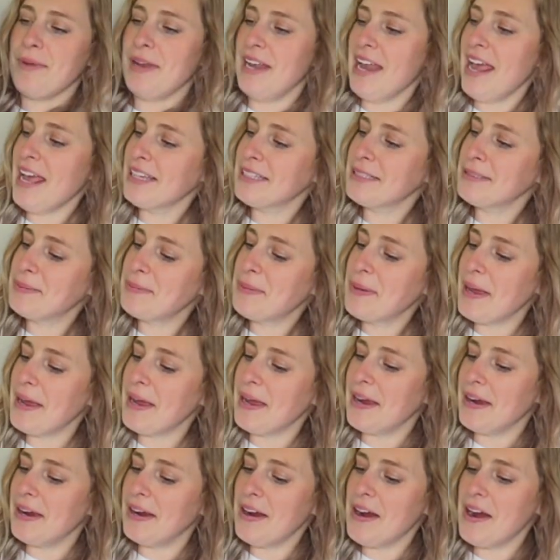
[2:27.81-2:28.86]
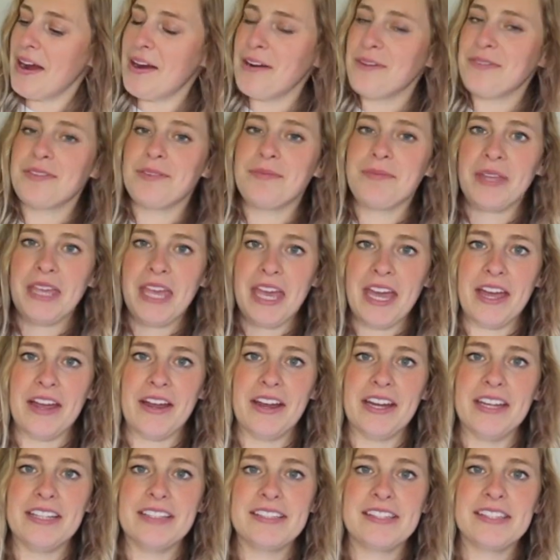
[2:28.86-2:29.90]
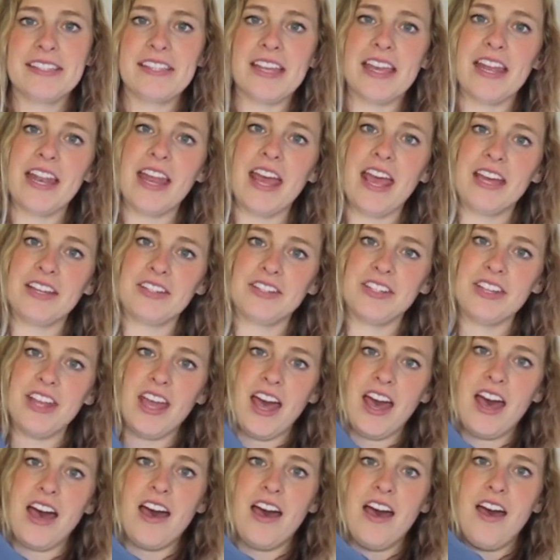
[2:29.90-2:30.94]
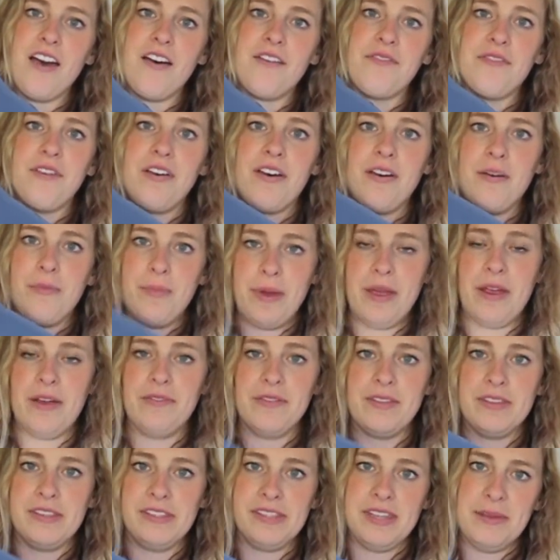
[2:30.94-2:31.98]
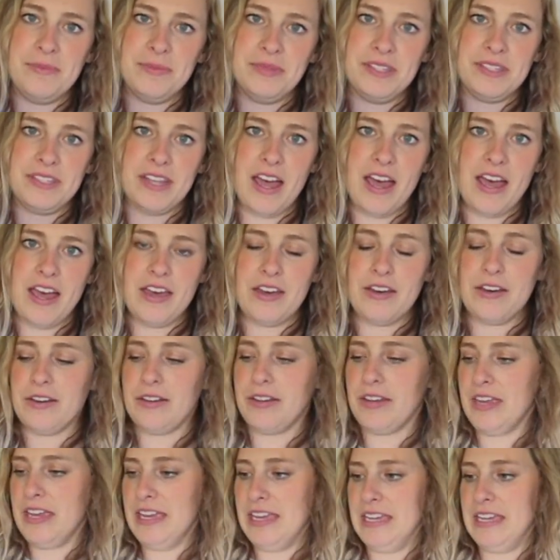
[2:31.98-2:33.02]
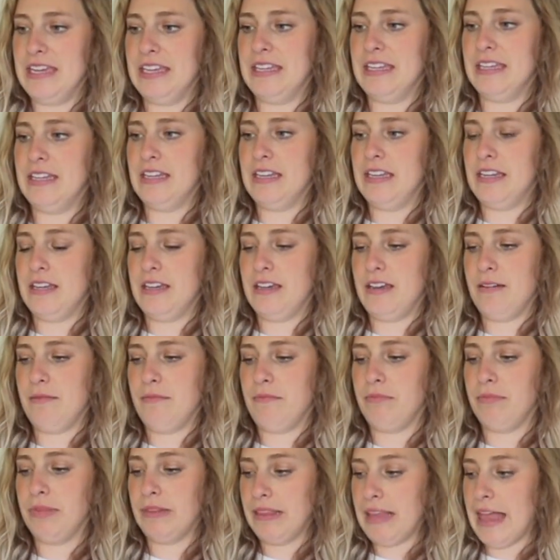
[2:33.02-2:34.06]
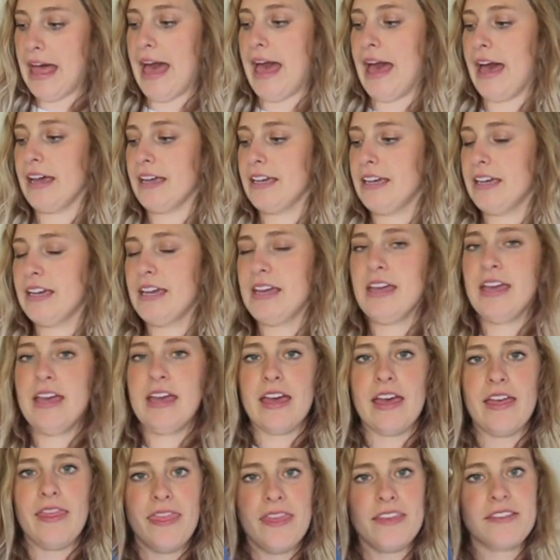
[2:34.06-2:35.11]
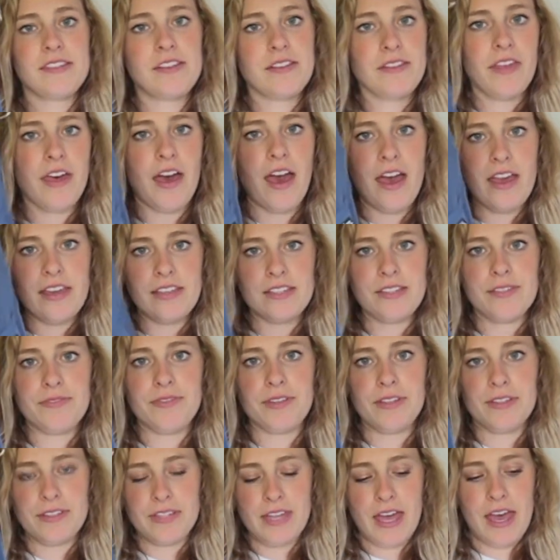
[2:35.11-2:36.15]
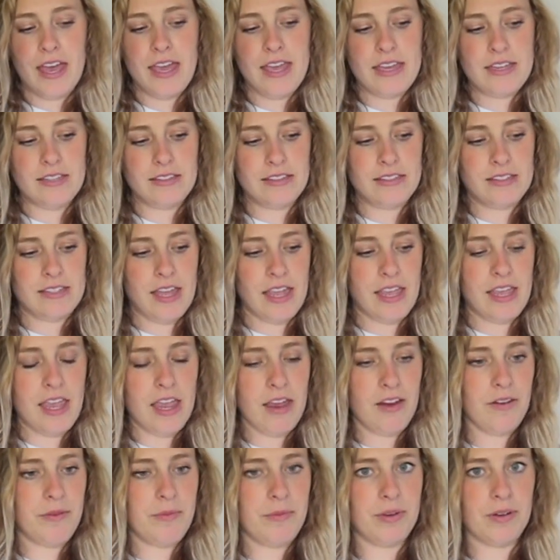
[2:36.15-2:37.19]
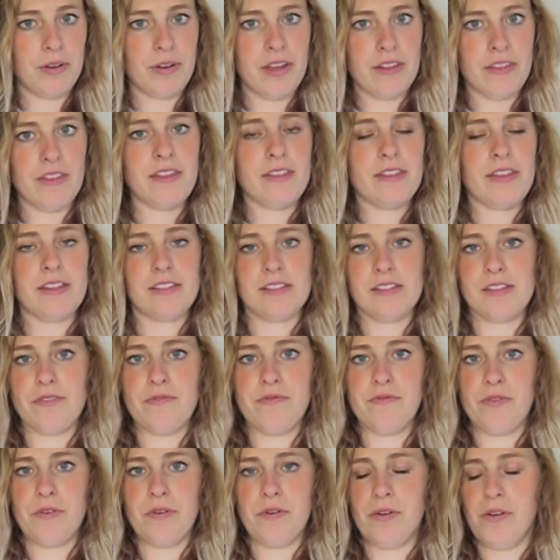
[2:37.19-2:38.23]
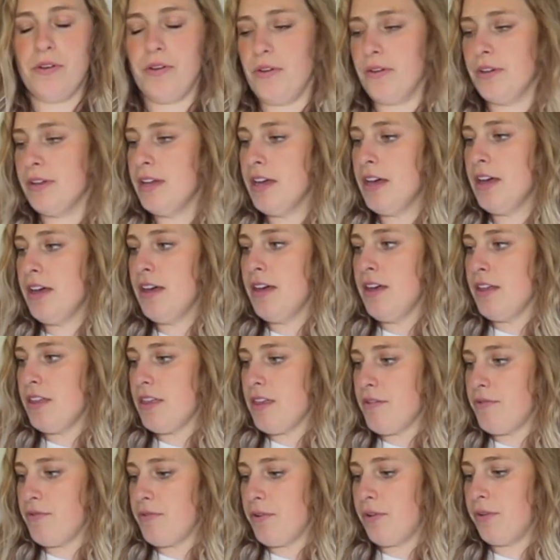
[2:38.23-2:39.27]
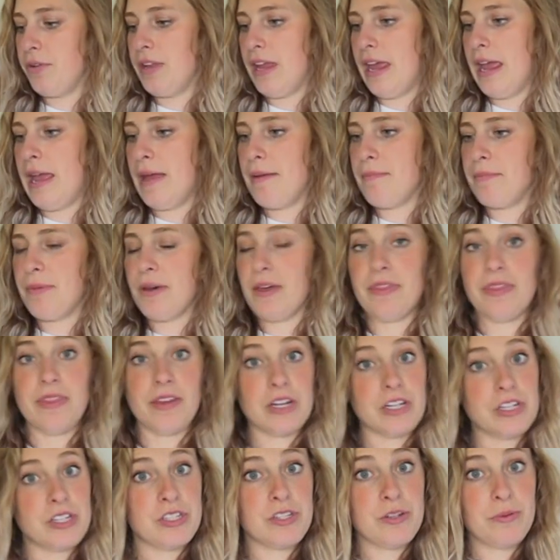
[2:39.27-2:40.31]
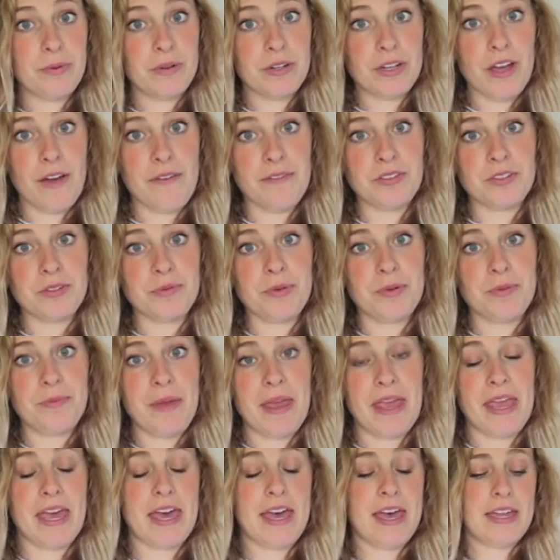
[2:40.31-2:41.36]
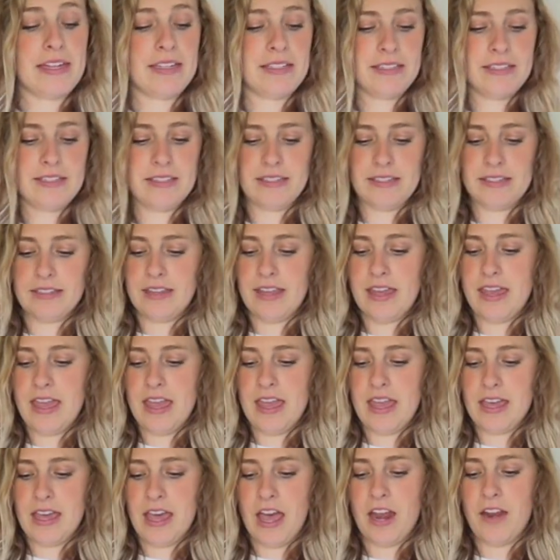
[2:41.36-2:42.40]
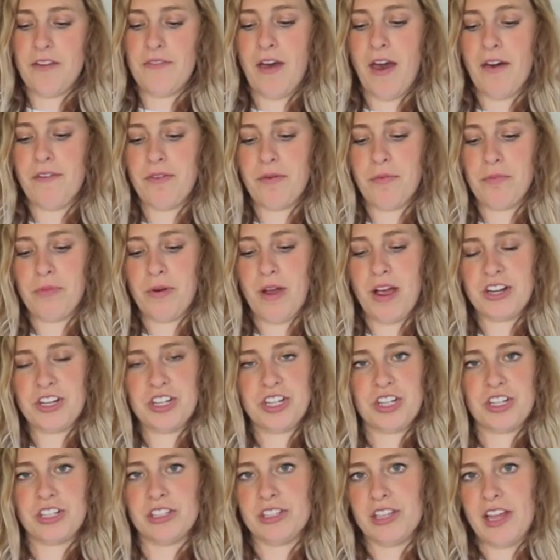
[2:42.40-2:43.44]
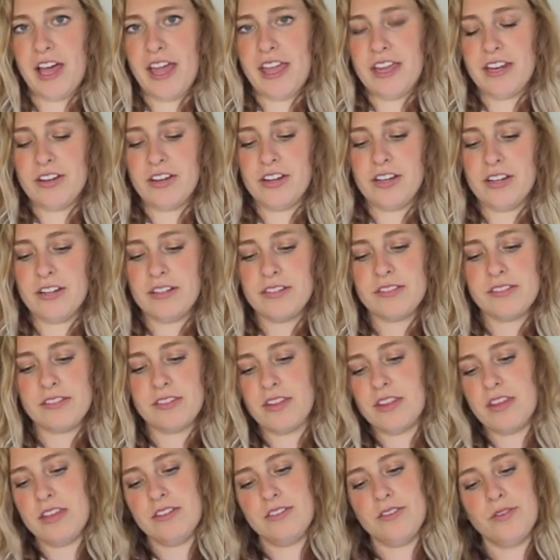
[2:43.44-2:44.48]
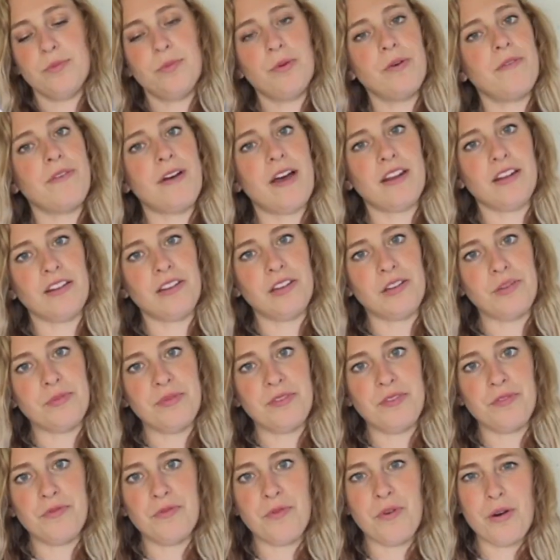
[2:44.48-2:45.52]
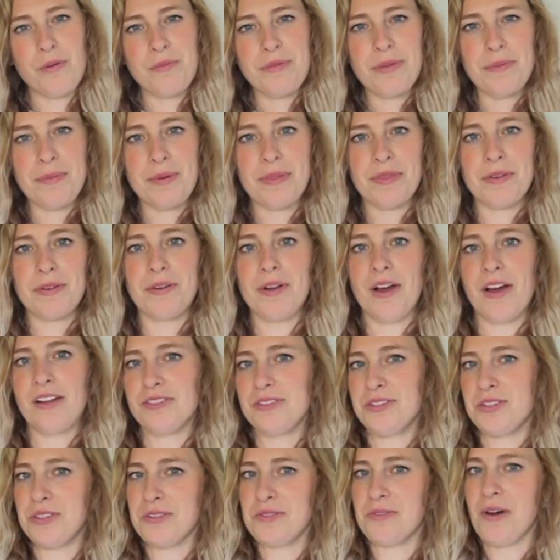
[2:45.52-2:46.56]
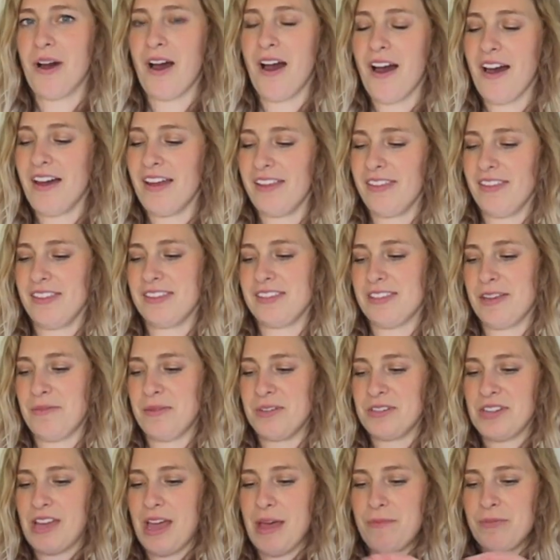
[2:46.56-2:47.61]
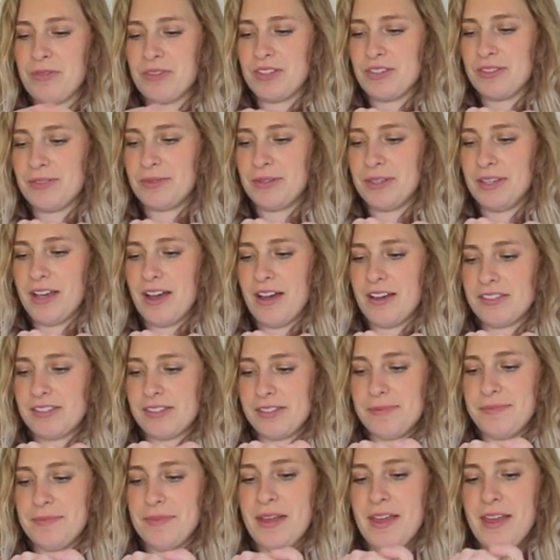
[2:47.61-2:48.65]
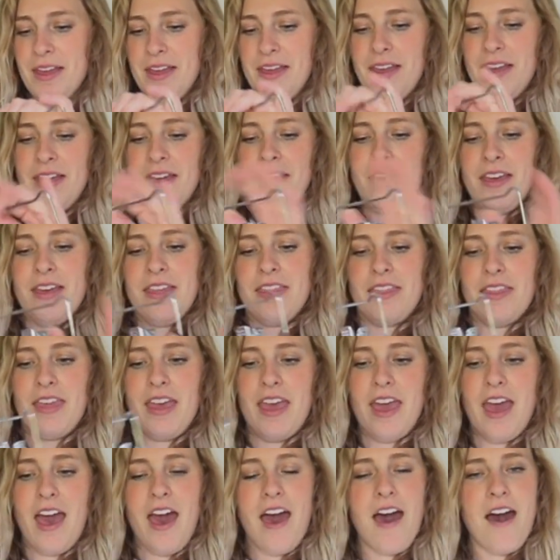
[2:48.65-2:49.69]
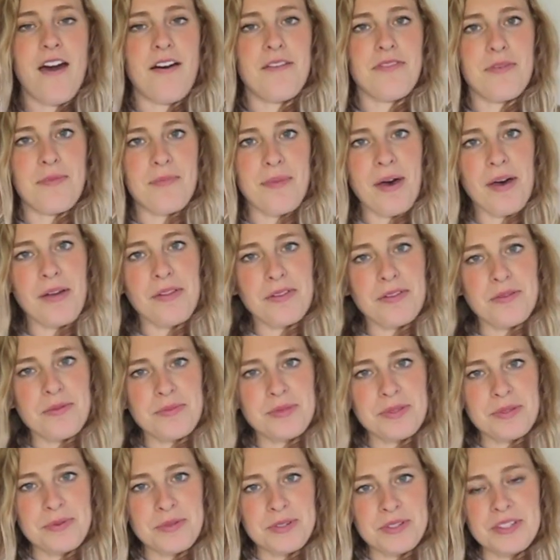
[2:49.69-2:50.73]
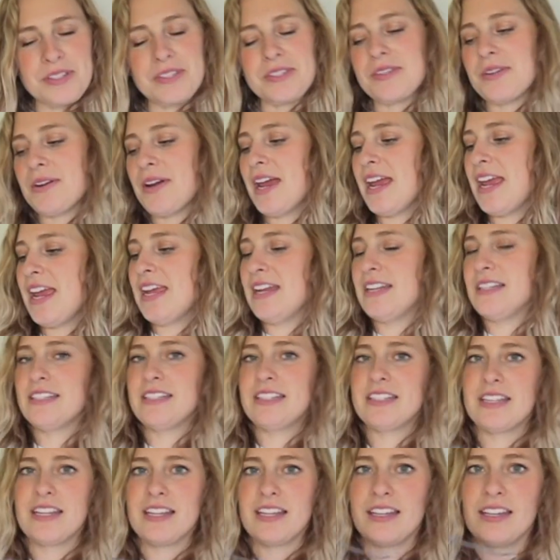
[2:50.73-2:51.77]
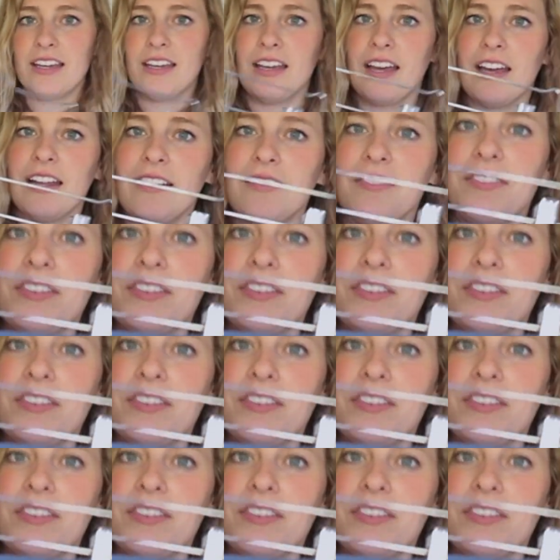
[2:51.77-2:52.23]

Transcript: my next pair are from Carrots, and I actually have a pair of the same style in black. And these are the Ice Fill Tights. I can't remember, I think that's the full name, but they're a super comfortable pant. They kind of have a brushed liner, so they do provide a little bit of warmth, but they're not too hot in the summertime, which is really awesome. They have the belt loops, which is great. I can kind